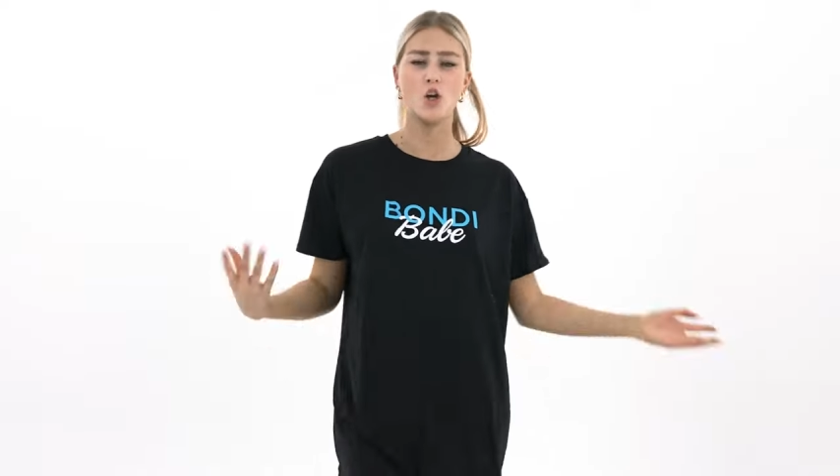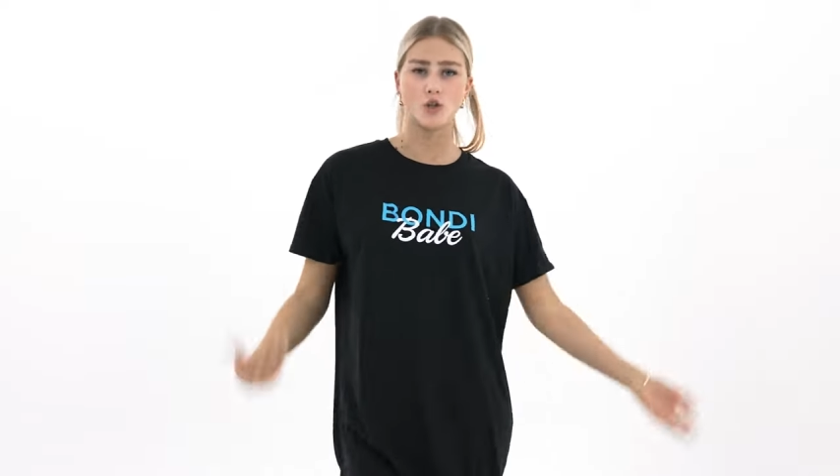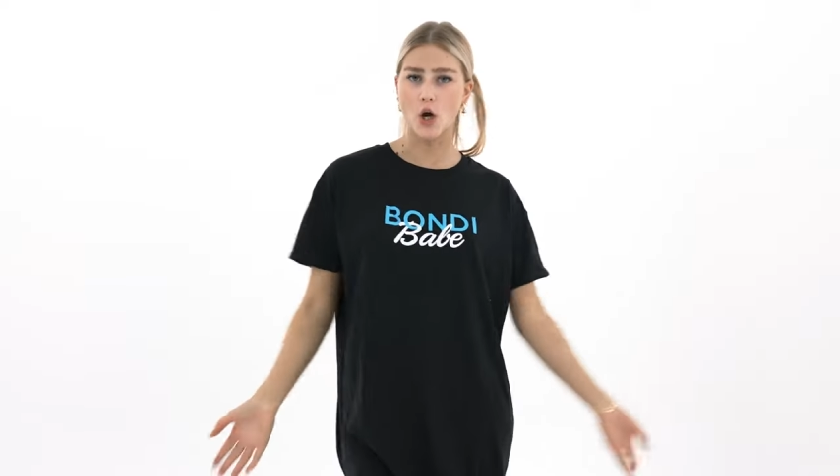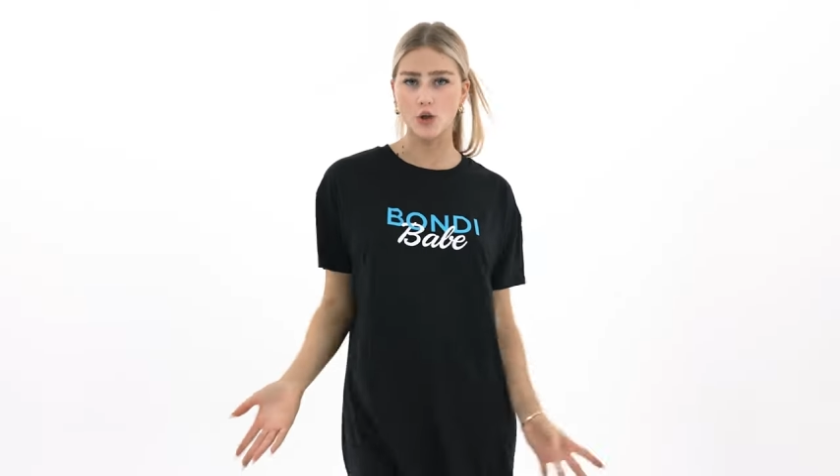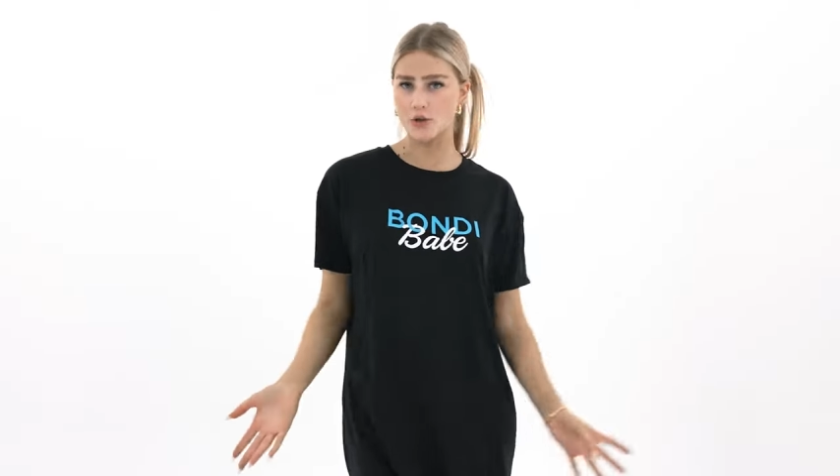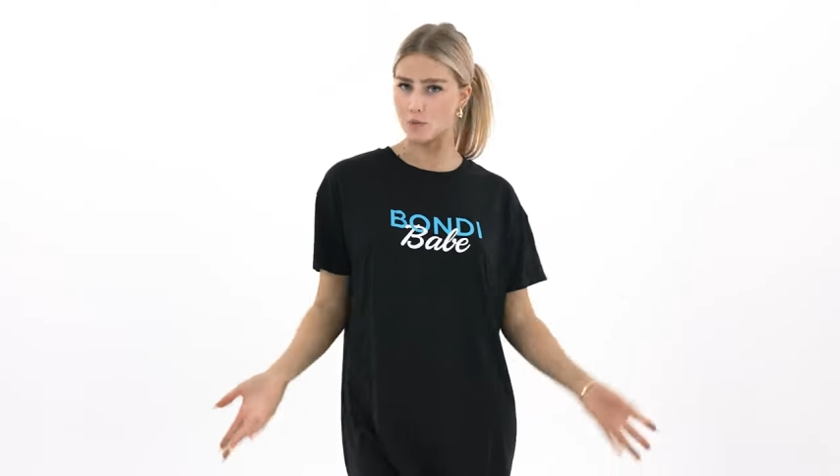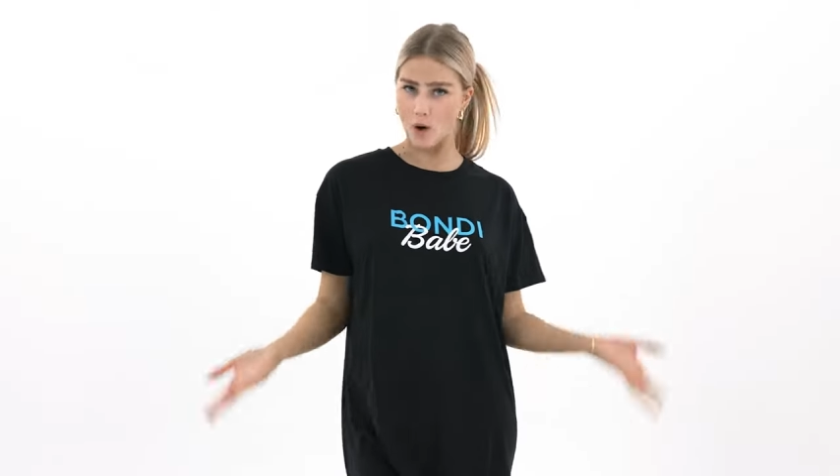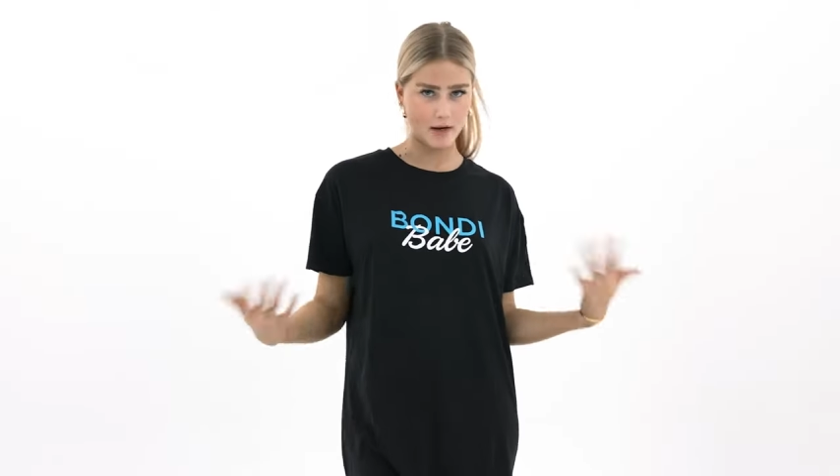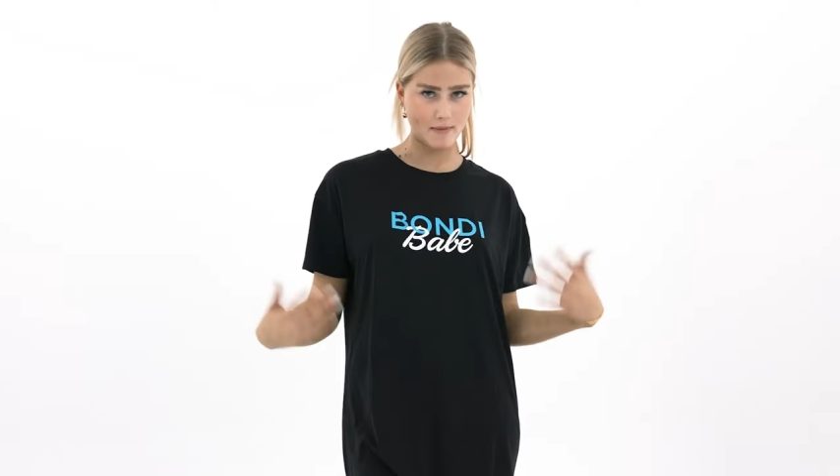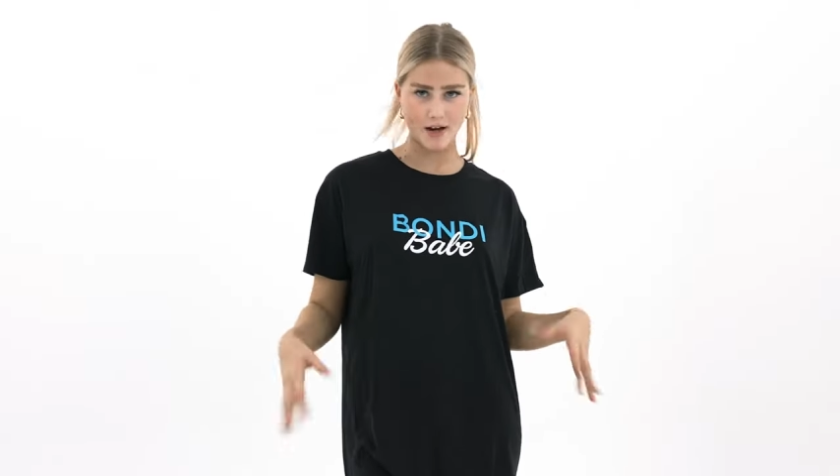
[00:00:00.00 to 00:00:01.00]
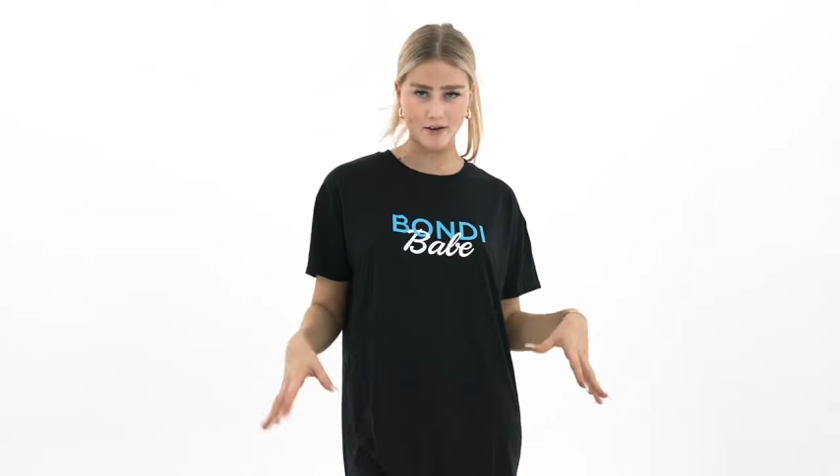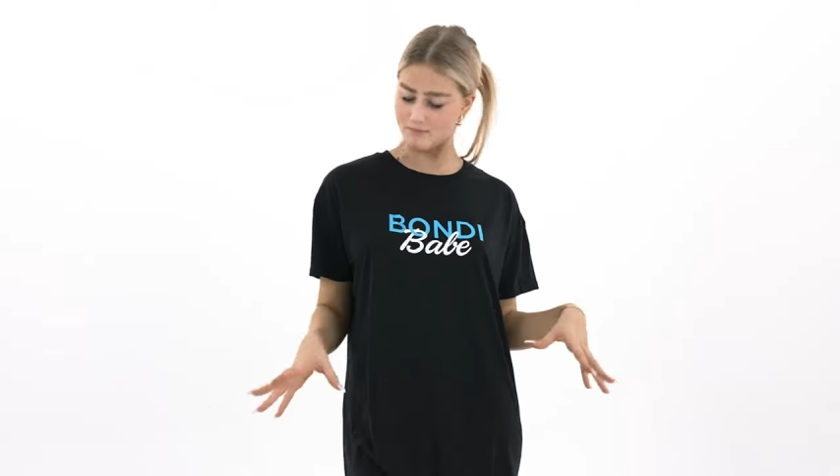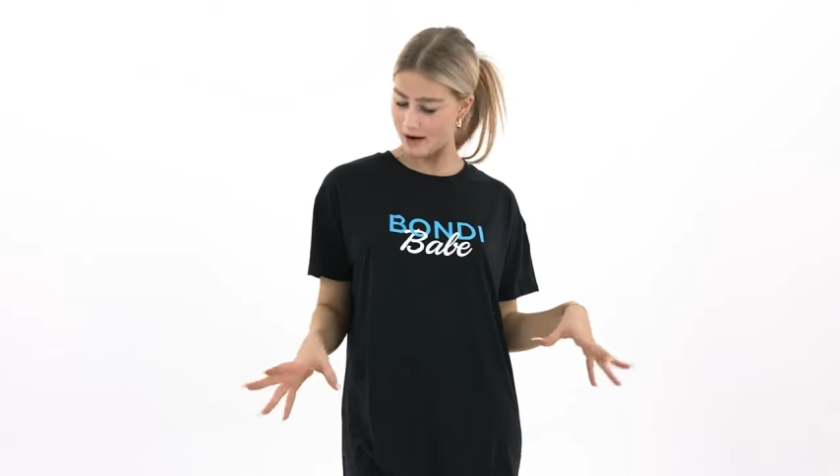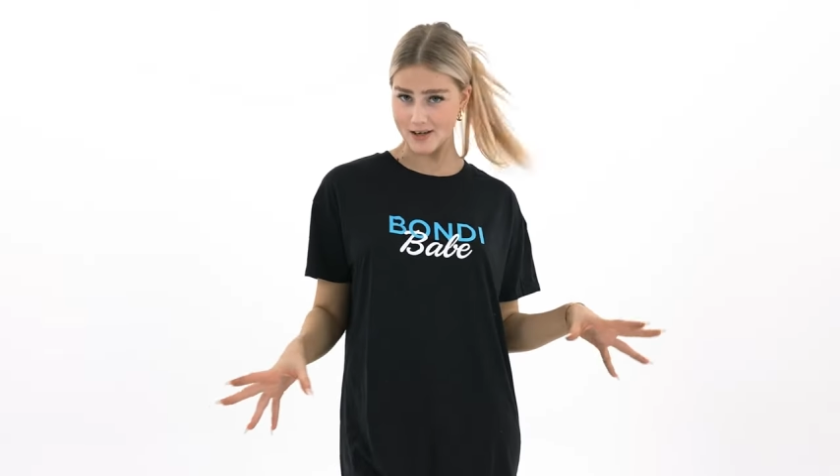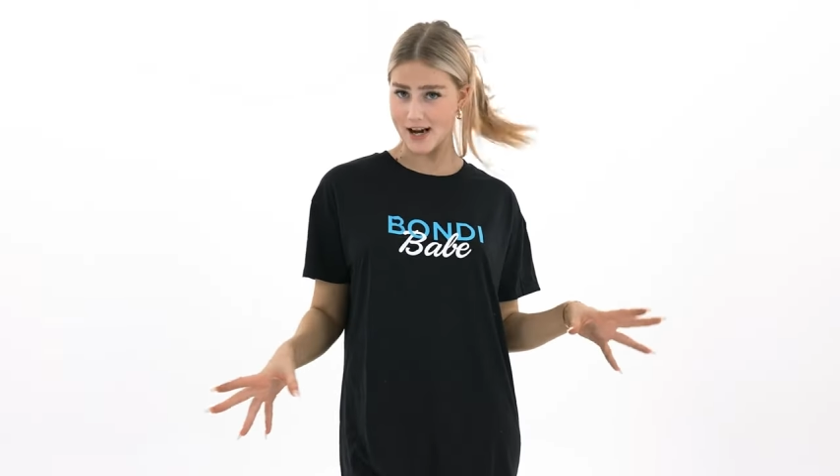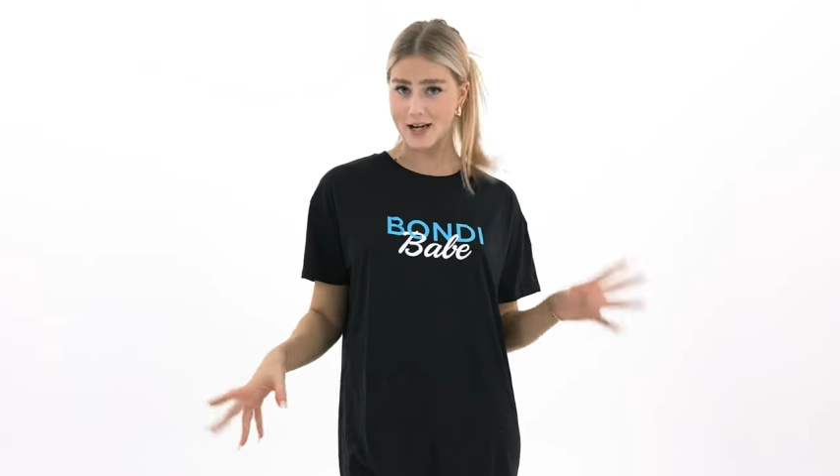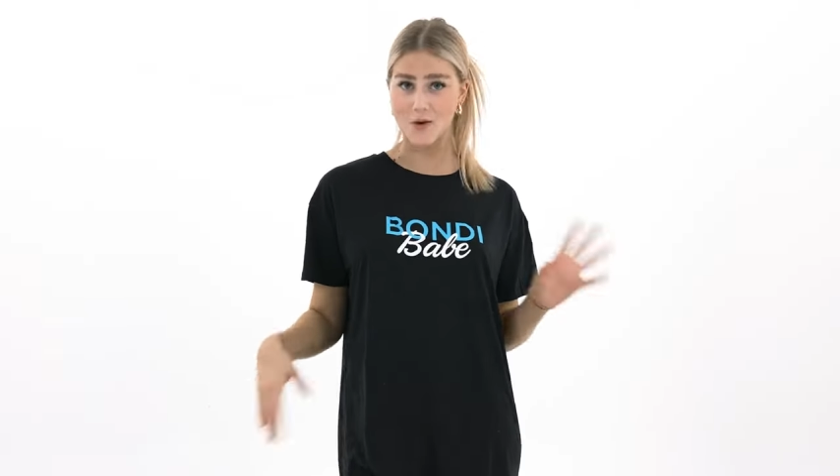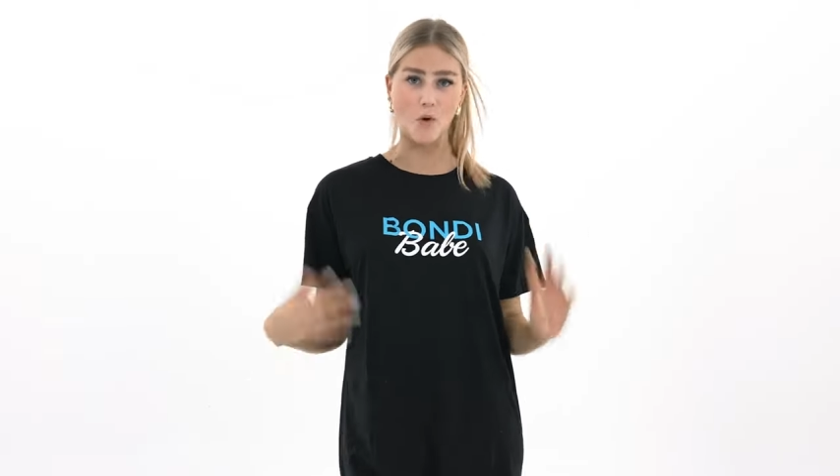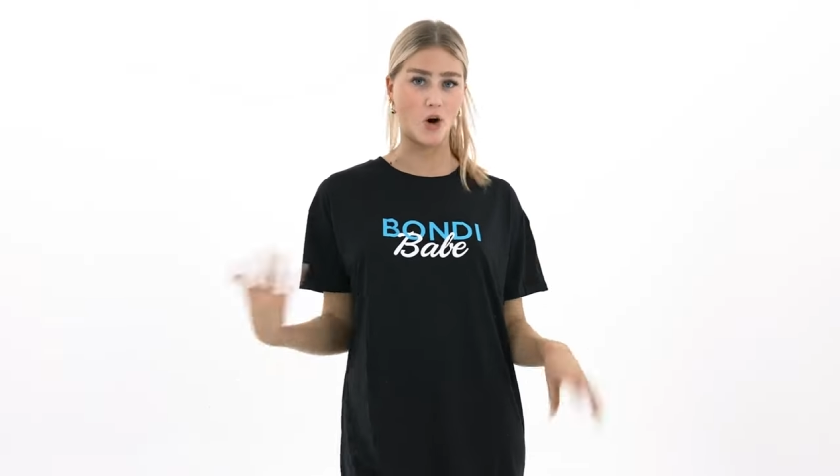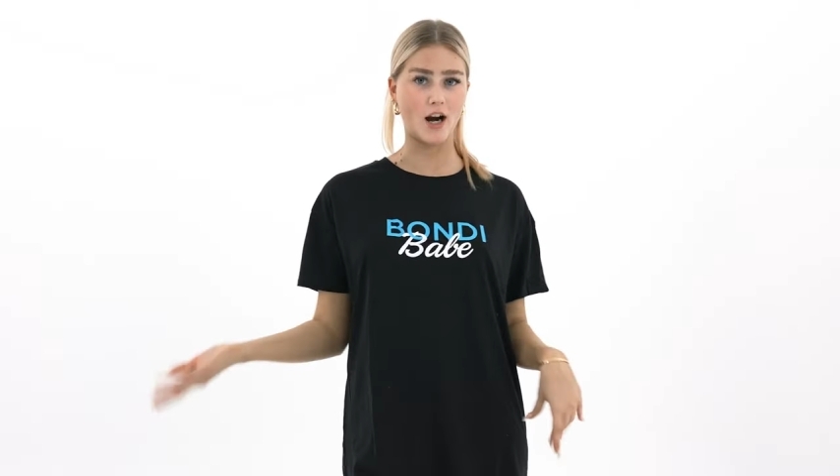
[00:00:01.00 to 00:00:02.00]
So good to while you're
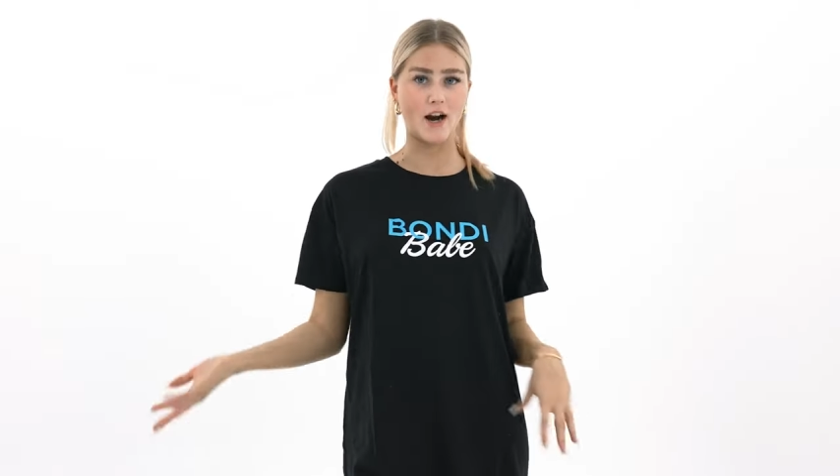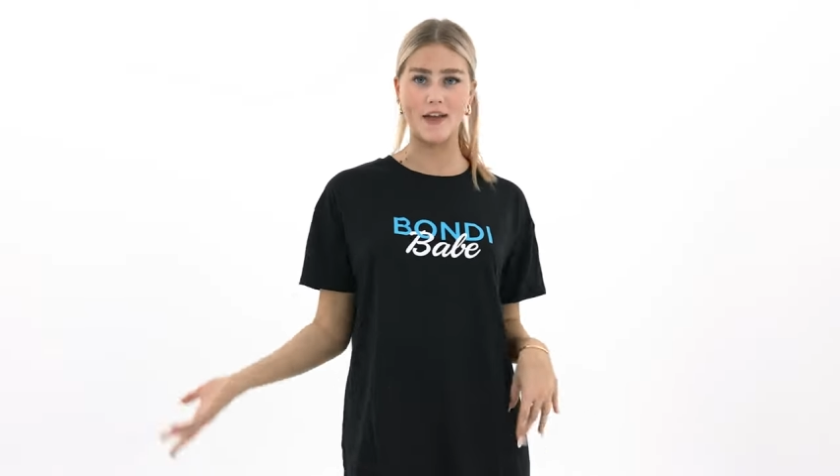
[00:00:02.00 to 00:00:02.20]
marinating, walk around the